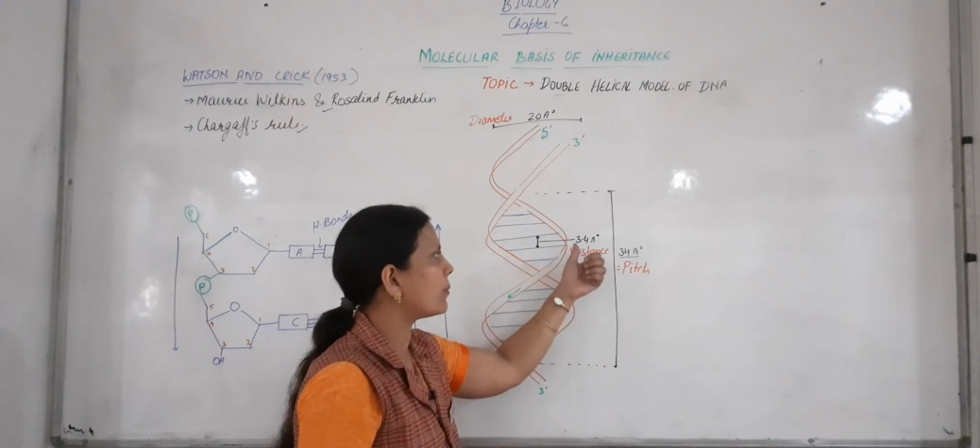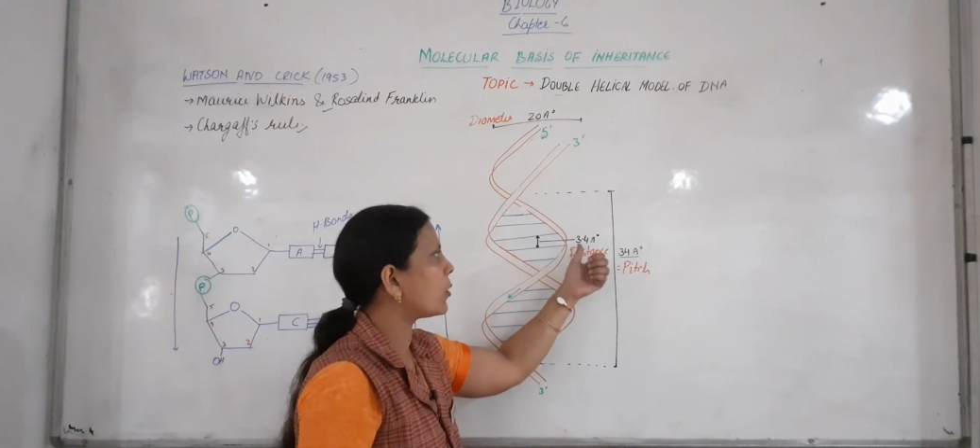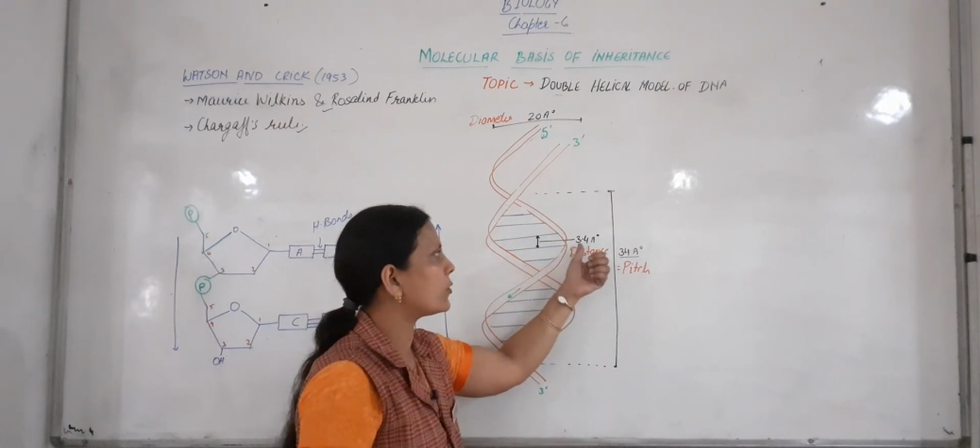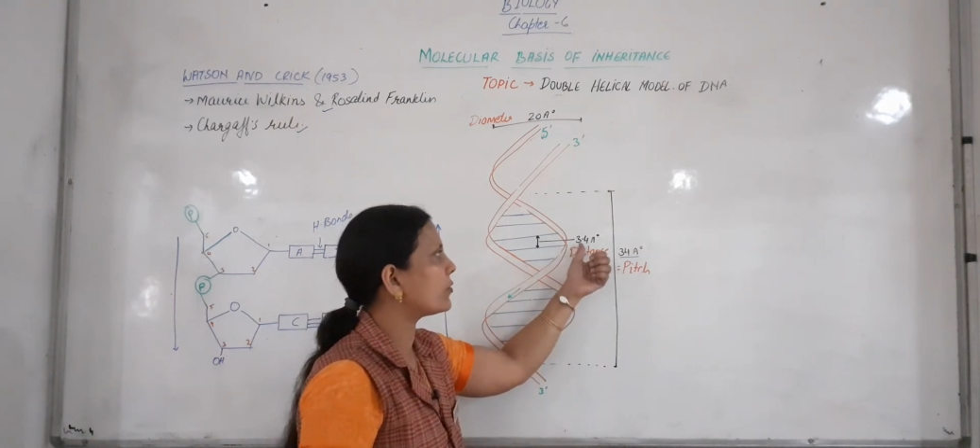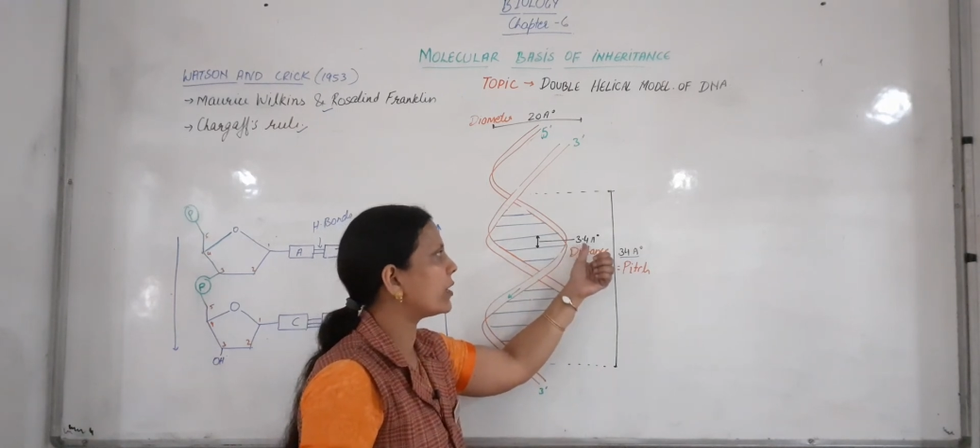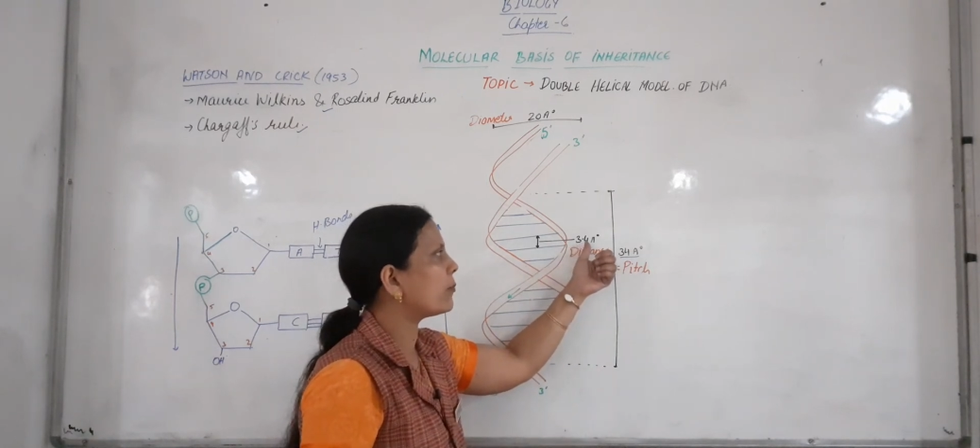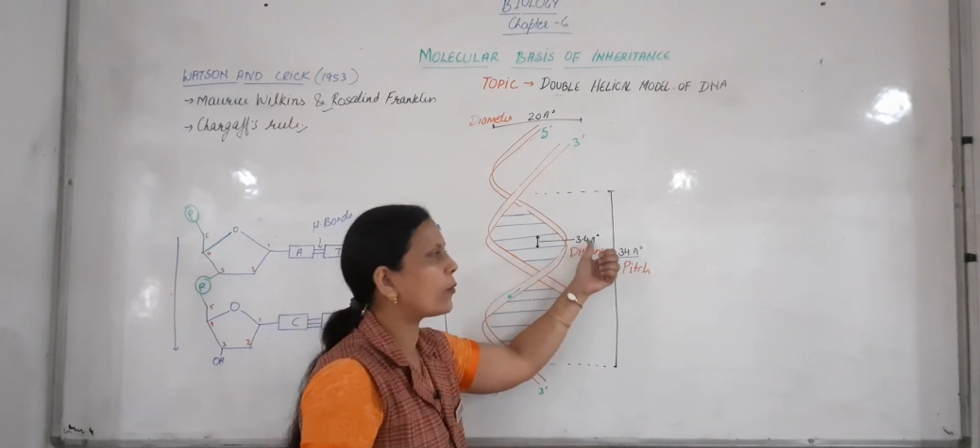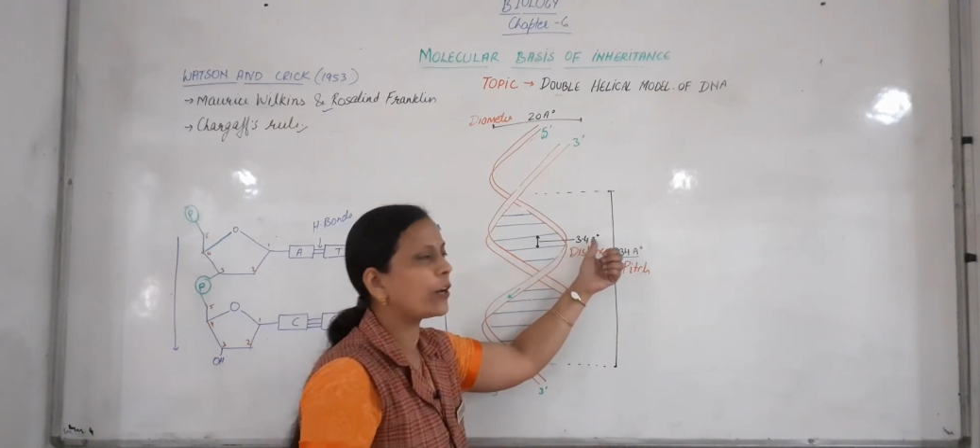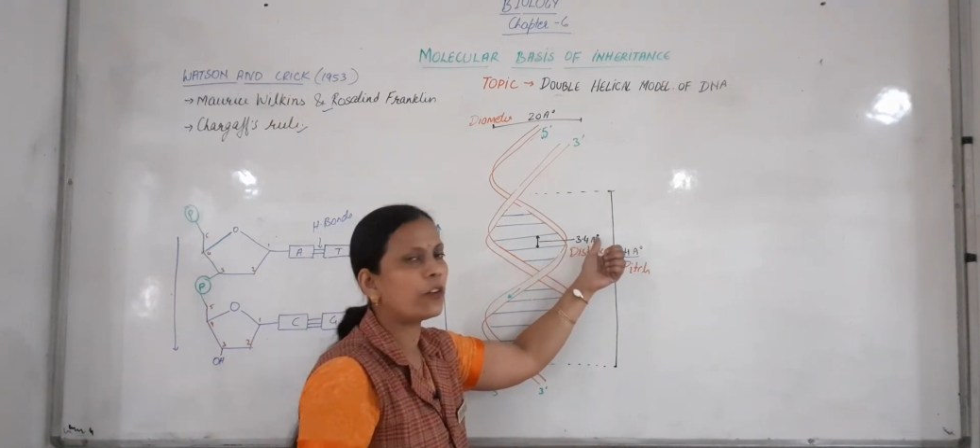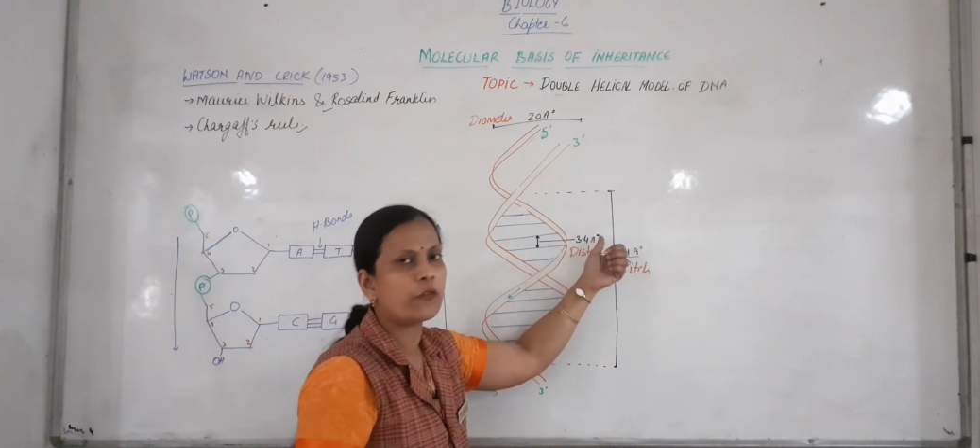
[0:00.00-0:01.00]
about
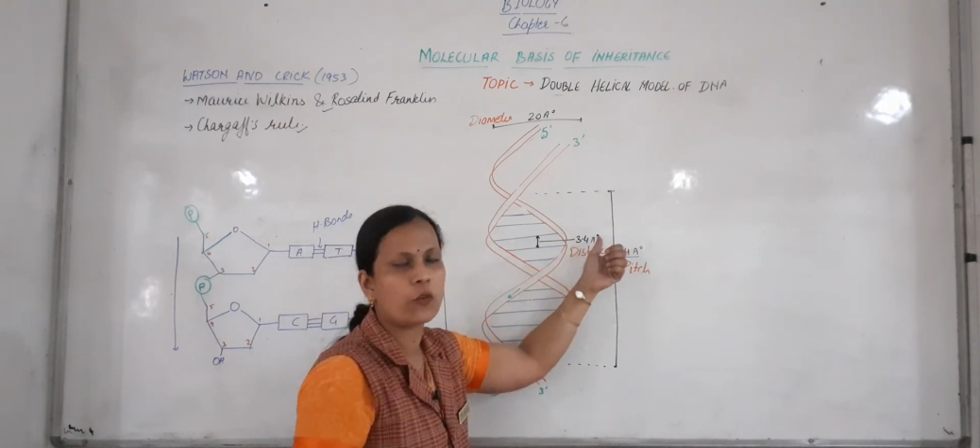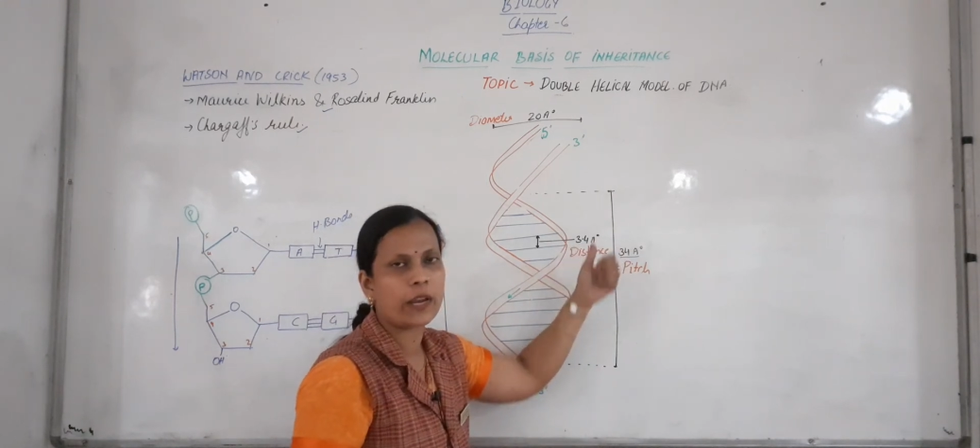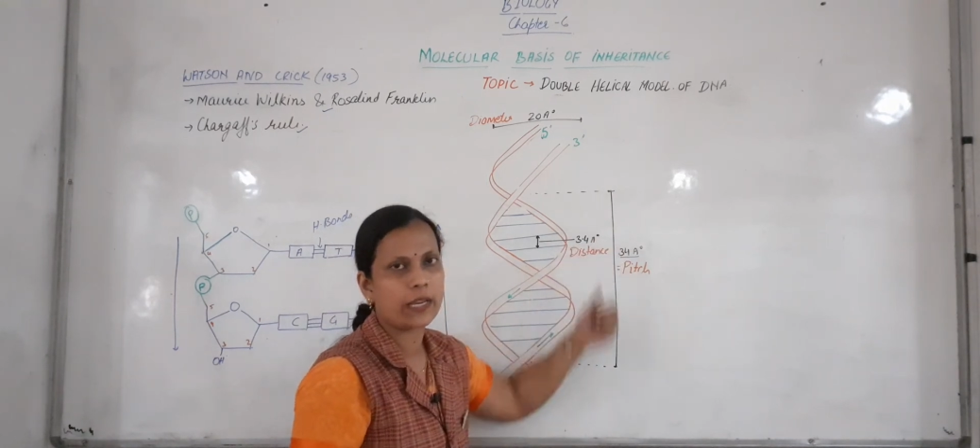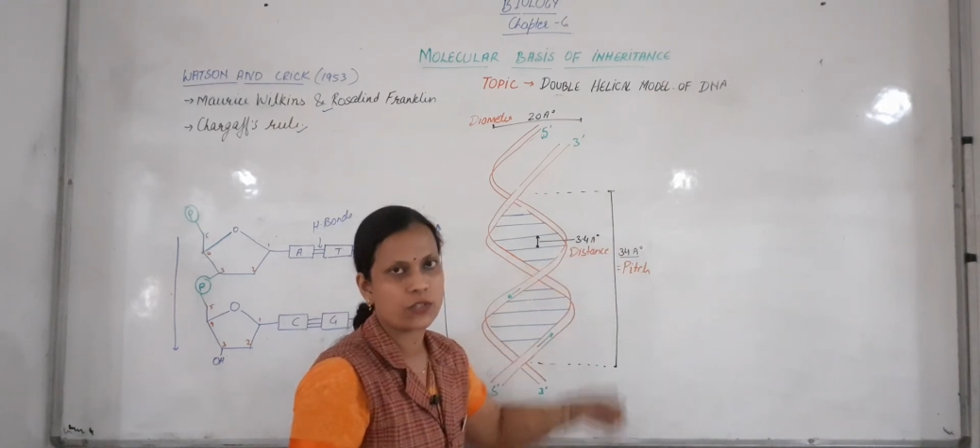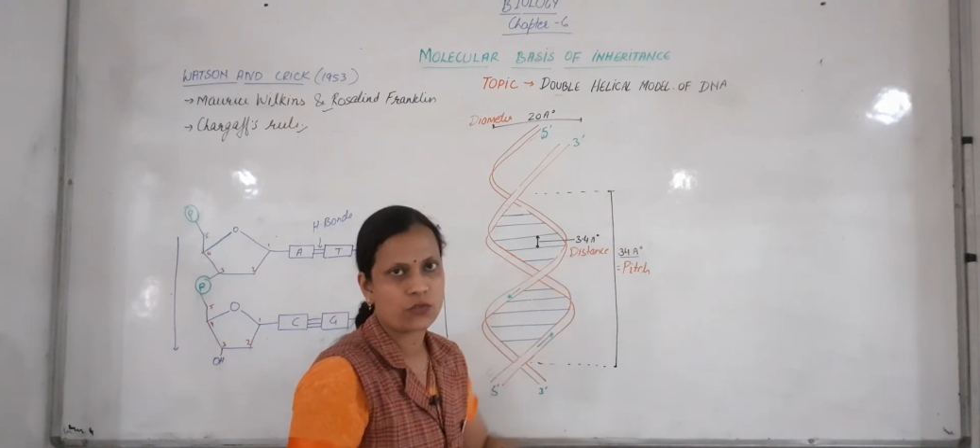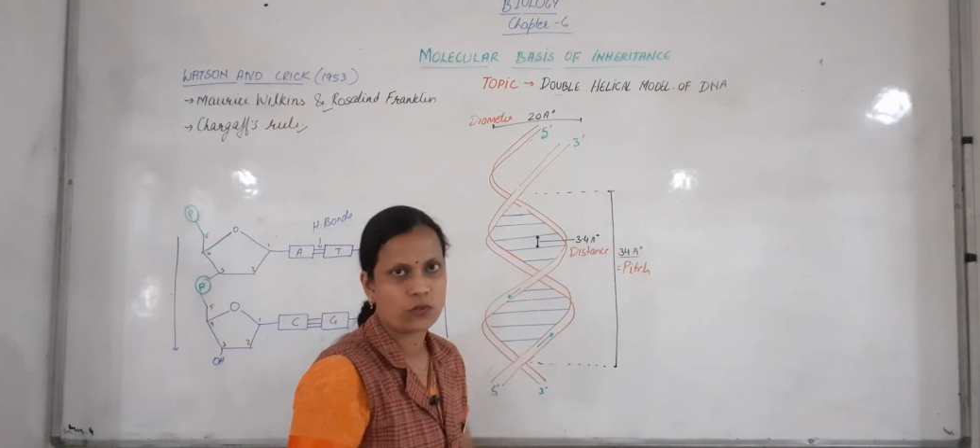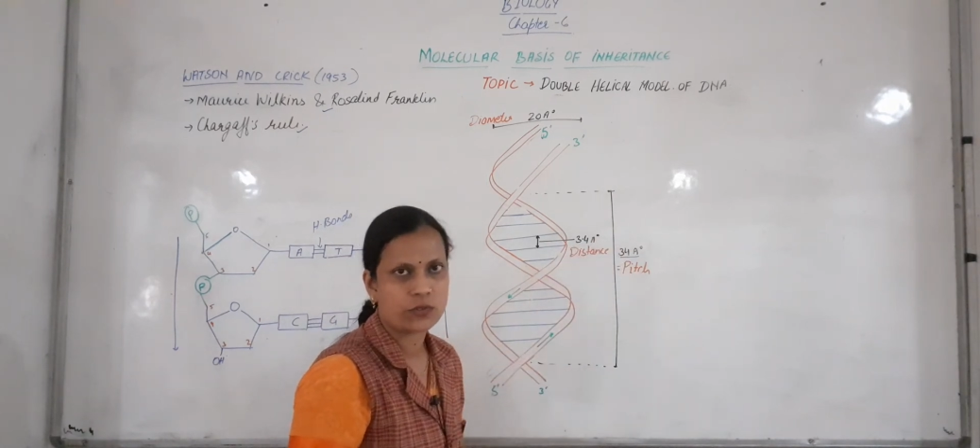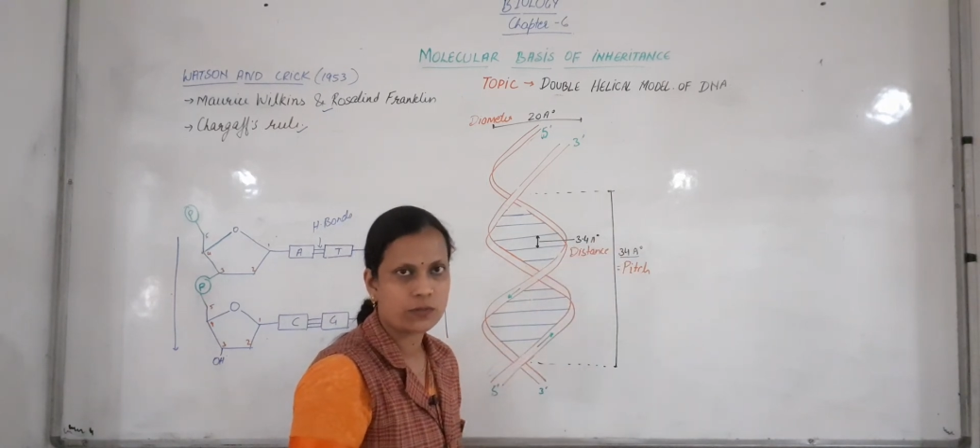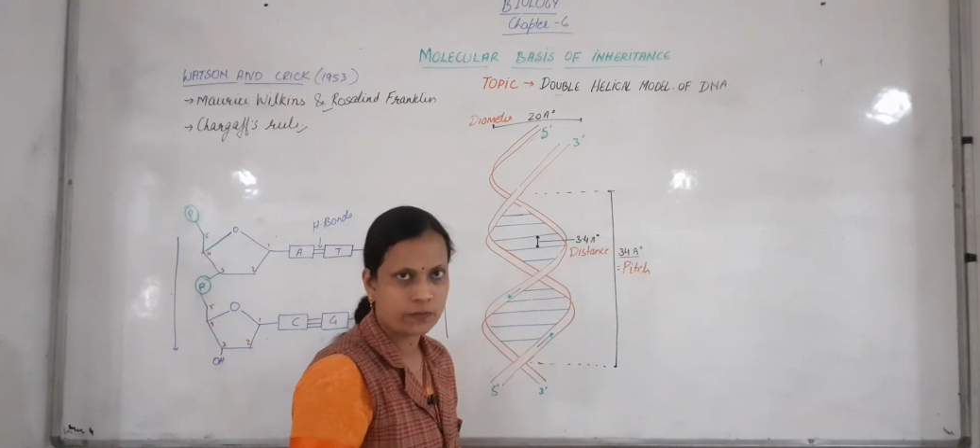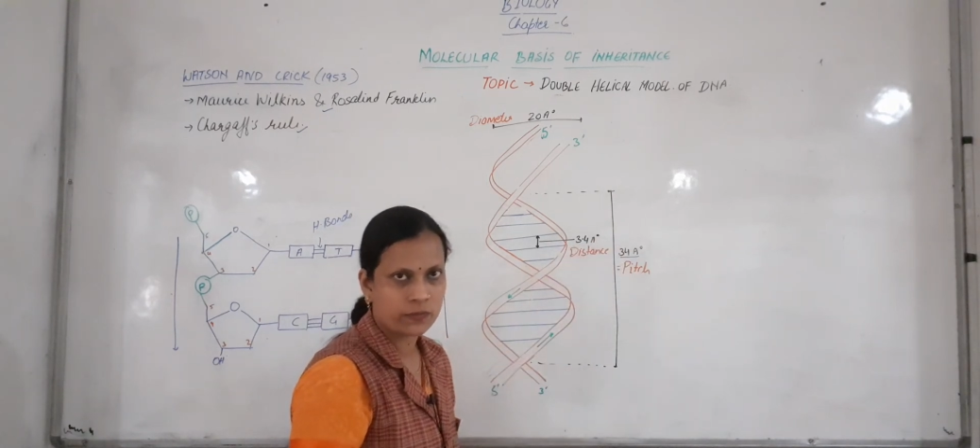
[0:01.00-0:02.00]
3.4
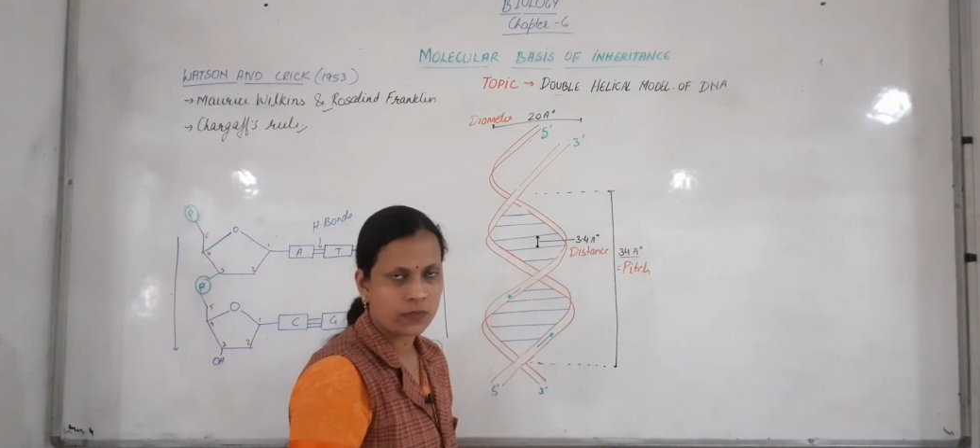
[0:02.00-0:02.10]
angstroms.